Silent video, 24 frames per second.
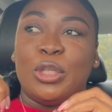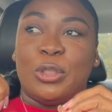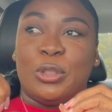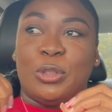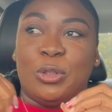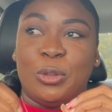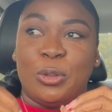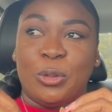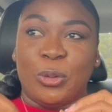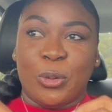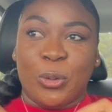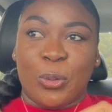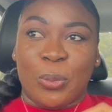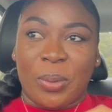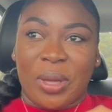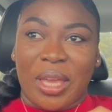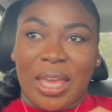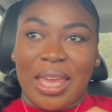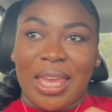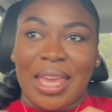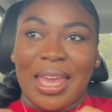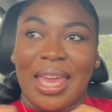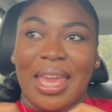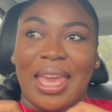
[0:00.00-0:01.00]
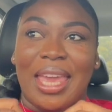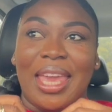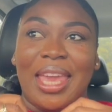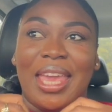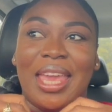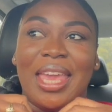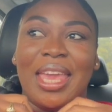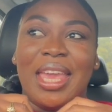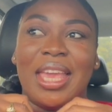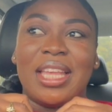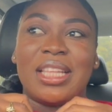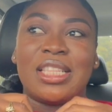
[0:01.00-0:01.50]
Yurumein
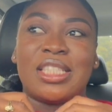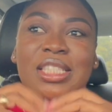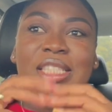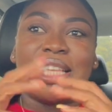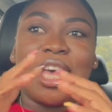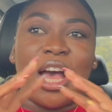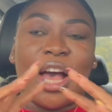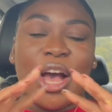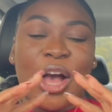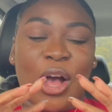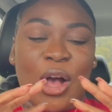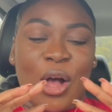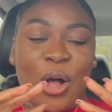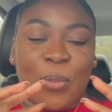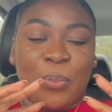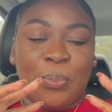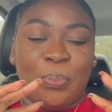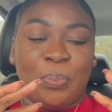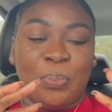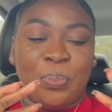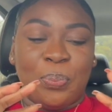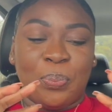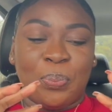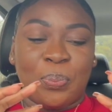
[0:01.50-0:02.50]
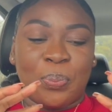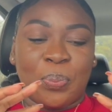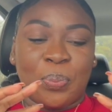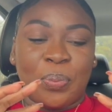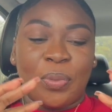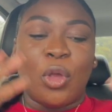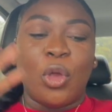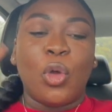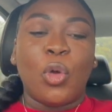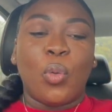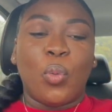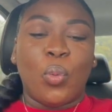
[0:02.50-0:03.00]
is
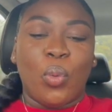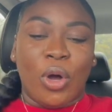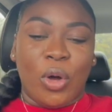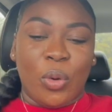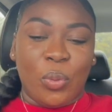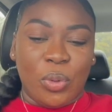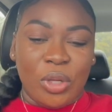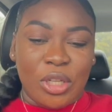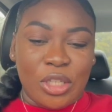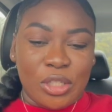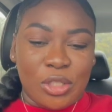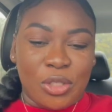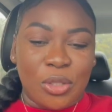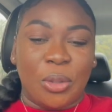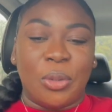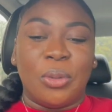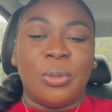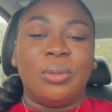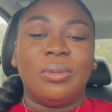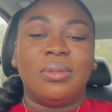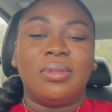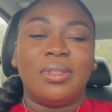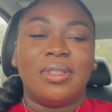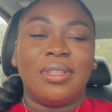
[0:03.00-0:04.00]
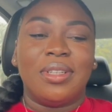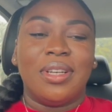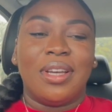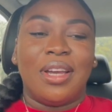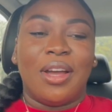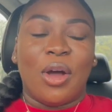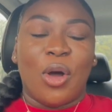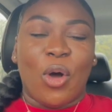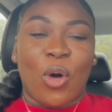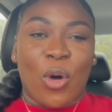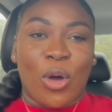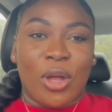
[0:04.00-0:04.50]
what we do
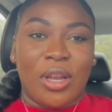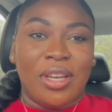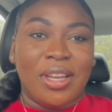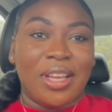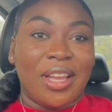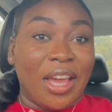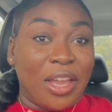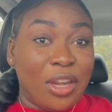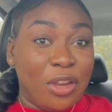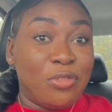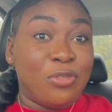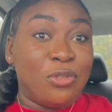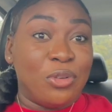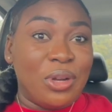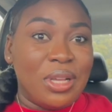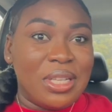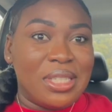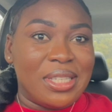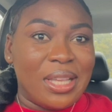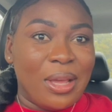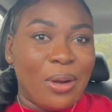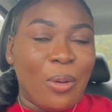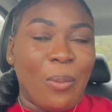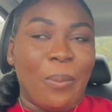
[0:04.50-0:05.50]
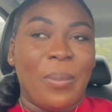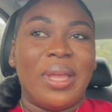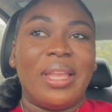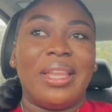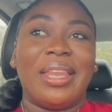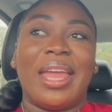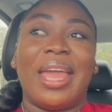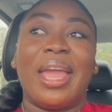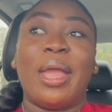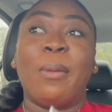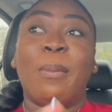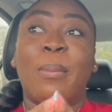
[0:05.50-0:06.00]
on Garifuna Settlement
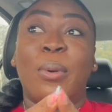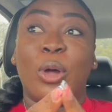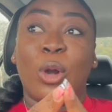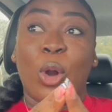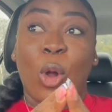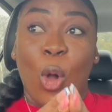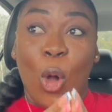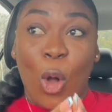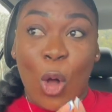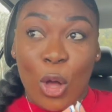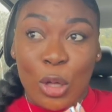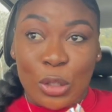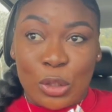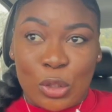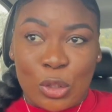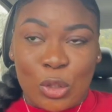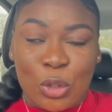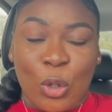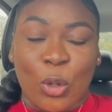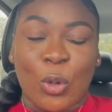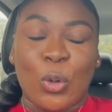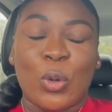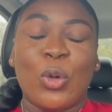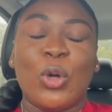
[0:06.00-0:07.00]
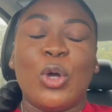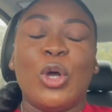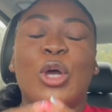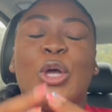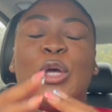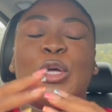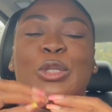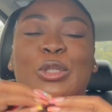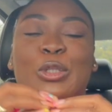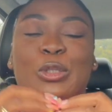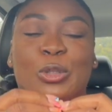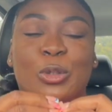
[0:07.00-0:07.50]
Day, but also
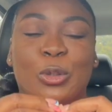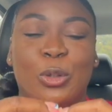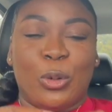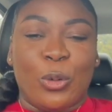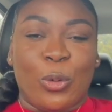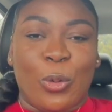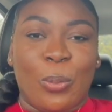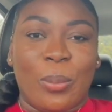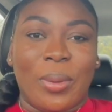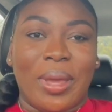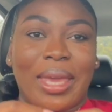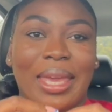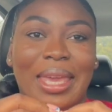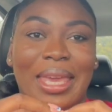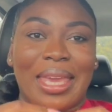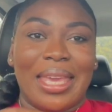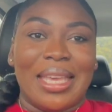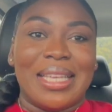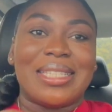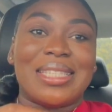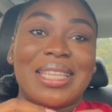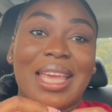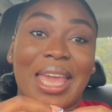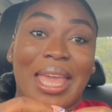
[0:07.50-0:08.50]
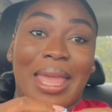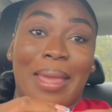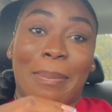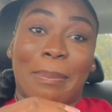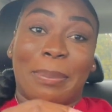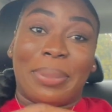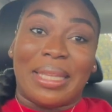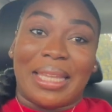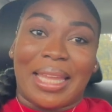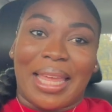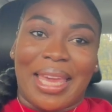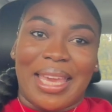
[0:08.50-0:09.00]
Yurumein is a
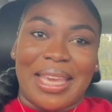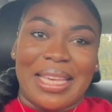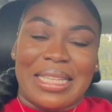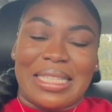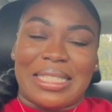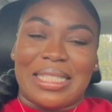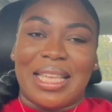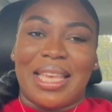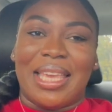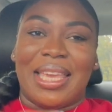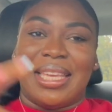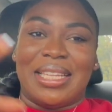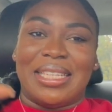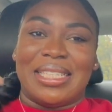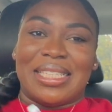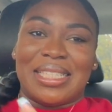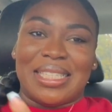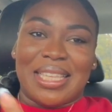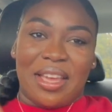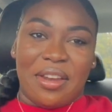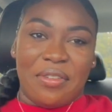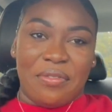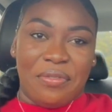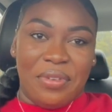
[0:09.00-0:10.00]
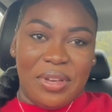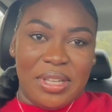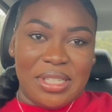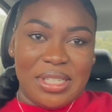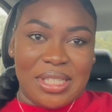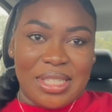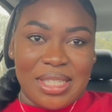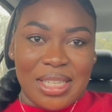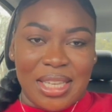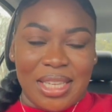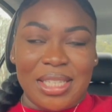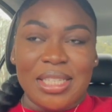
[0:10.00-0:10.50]
place in St.
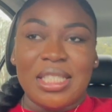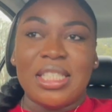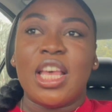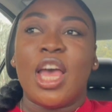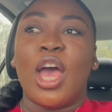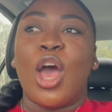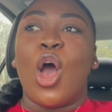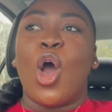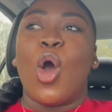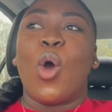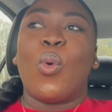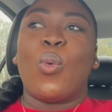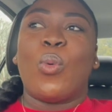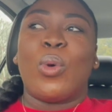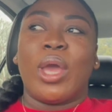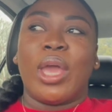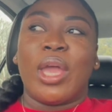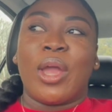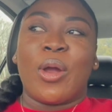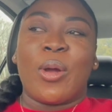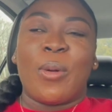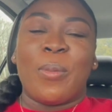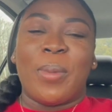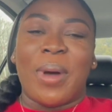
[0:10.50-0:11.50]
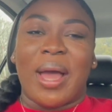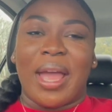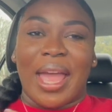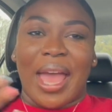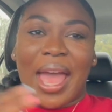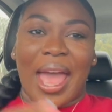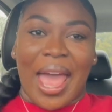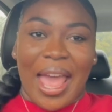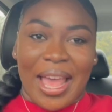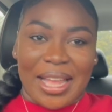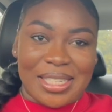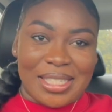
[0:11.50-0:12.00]
Vincent where my
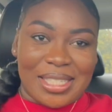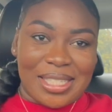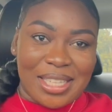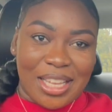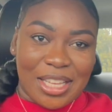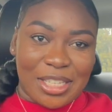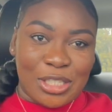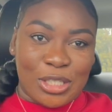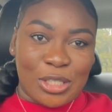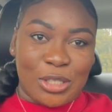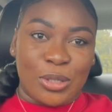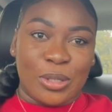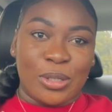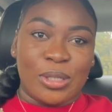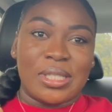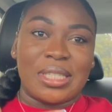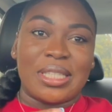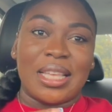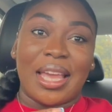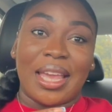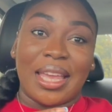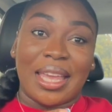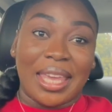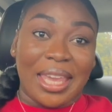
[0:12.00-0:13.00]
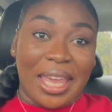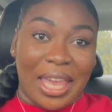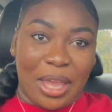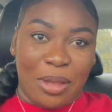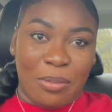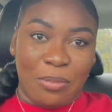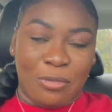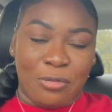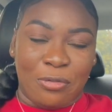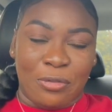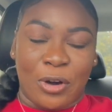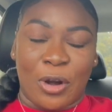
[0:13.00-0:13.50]
ancestors
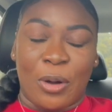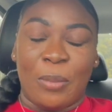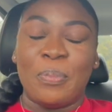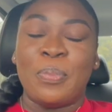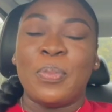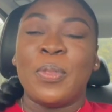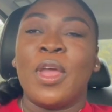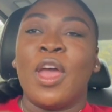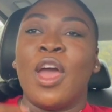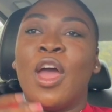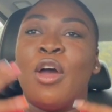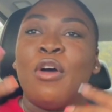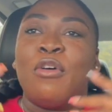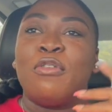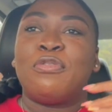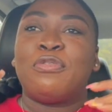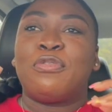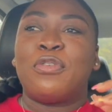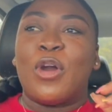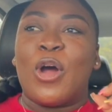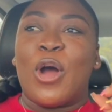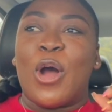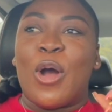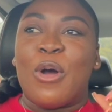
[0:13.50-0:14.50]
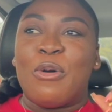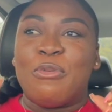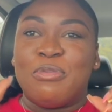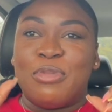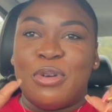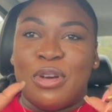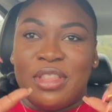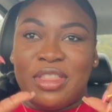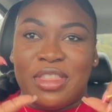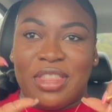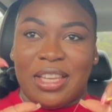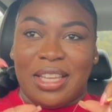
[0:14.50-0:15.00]
came from. From
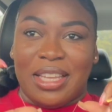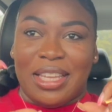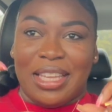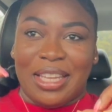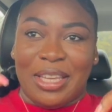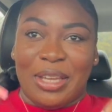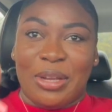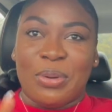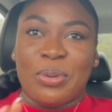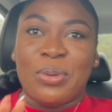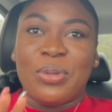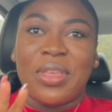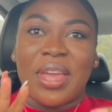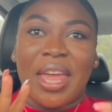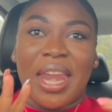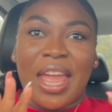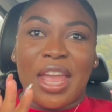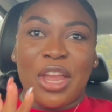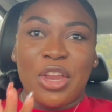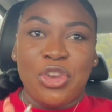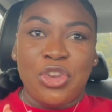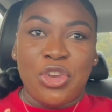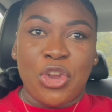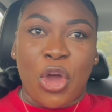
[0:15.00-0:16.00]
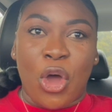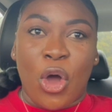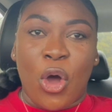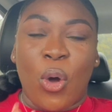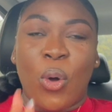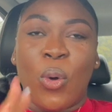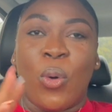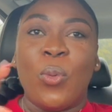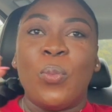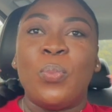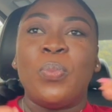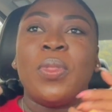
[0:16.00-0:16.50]
the little that I
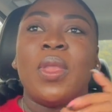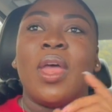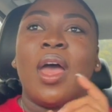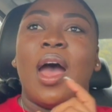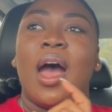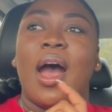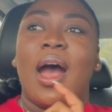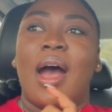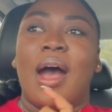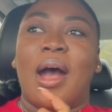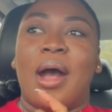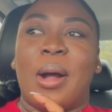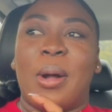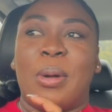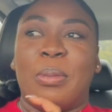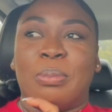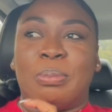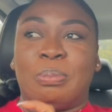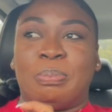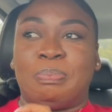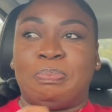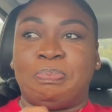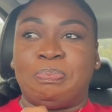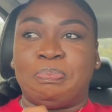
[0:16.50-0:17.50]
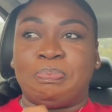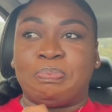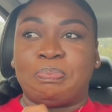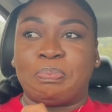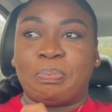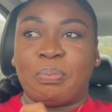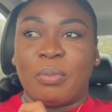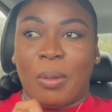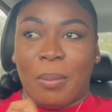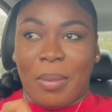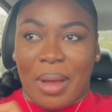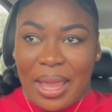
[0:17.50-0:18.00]
know,
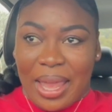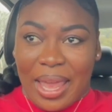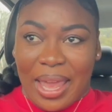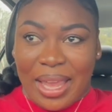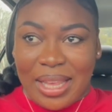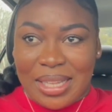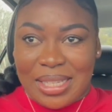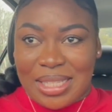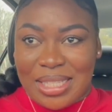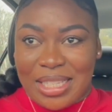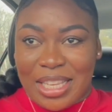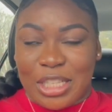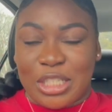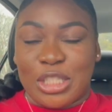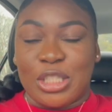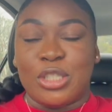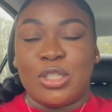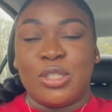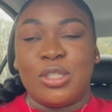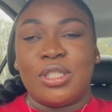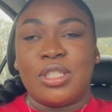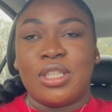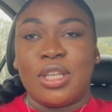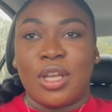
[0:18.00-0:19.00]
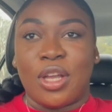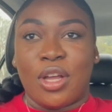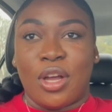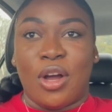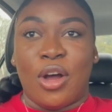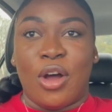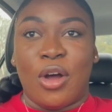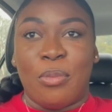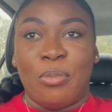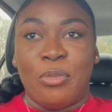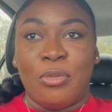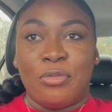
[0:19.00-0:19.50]
my ancestors
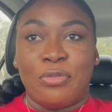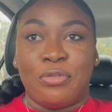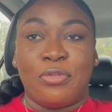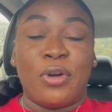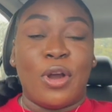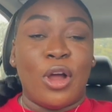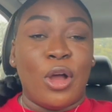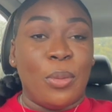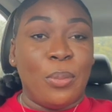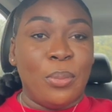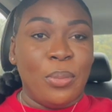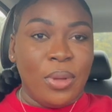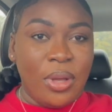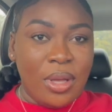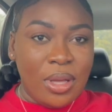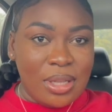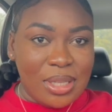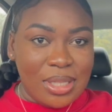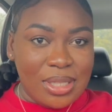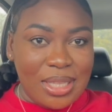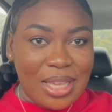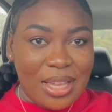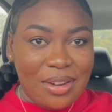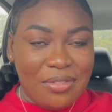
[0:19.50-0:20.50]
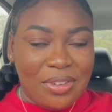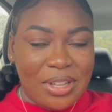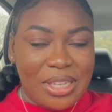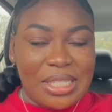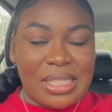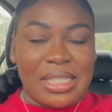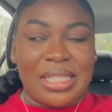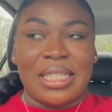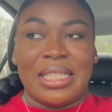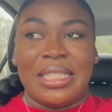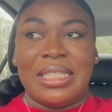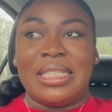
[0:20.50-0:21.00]
come from St.
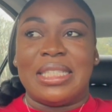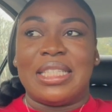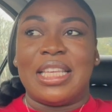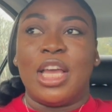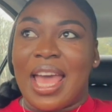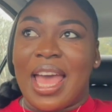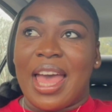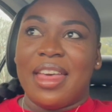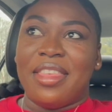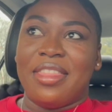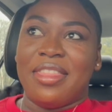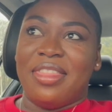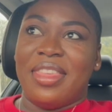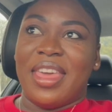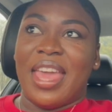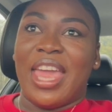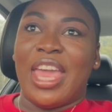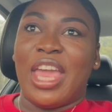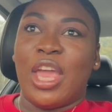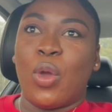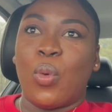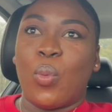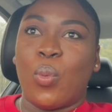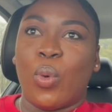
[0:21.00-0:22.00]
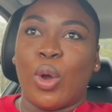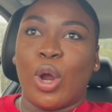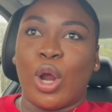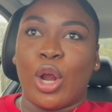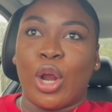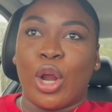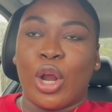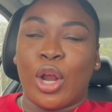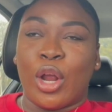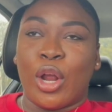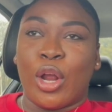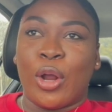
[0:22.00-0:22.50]
Vincent. They
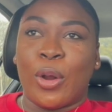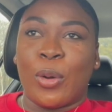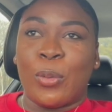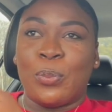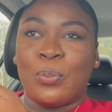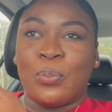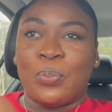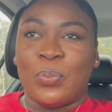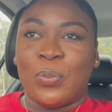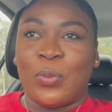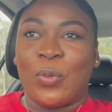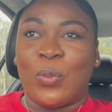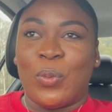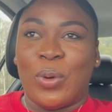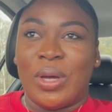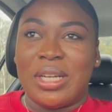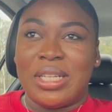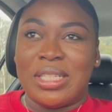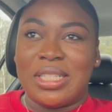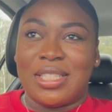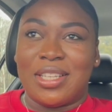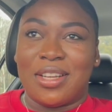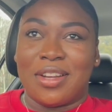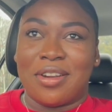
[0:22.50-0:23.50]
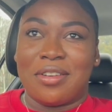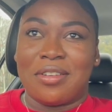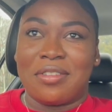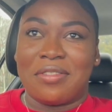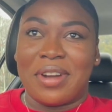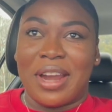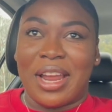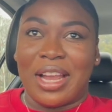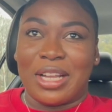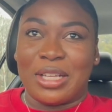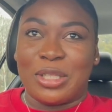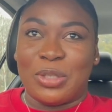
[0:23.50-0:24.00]
were, what is the
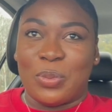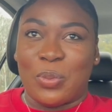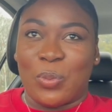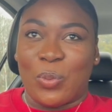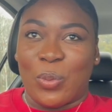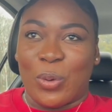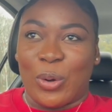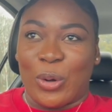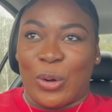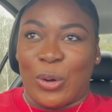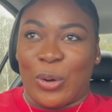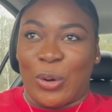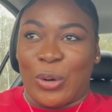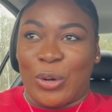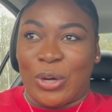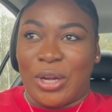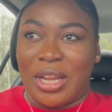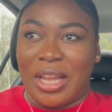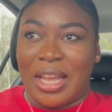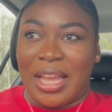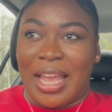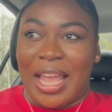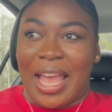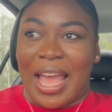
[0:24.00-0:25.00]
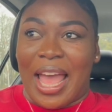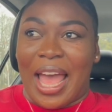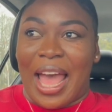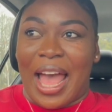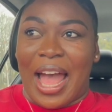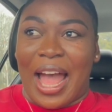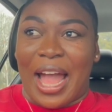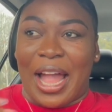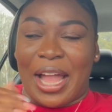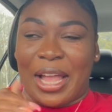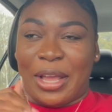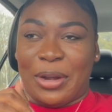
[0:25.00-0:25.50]
correct word?
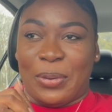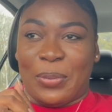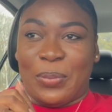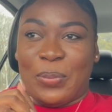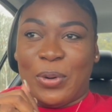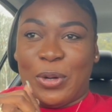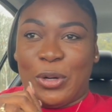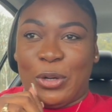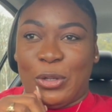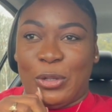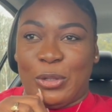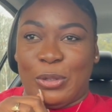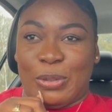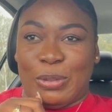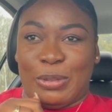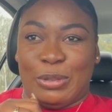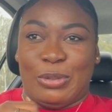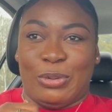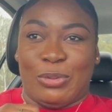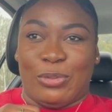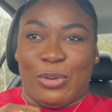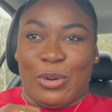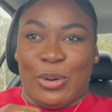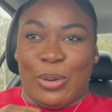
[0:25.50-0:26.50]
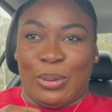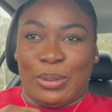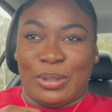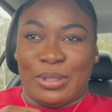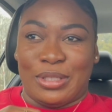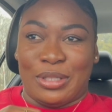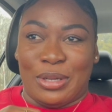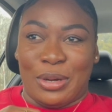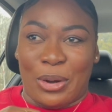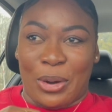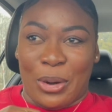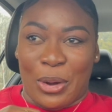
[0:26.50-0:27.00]
I don't want to use the wrong
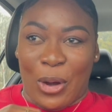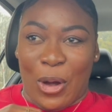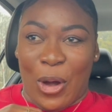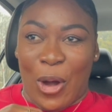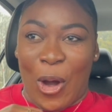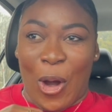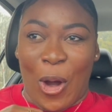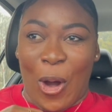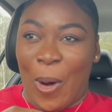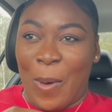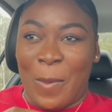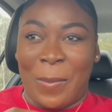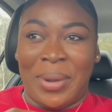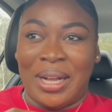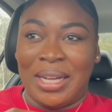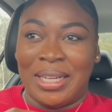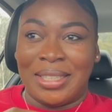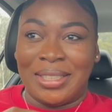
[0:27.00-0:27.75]
term.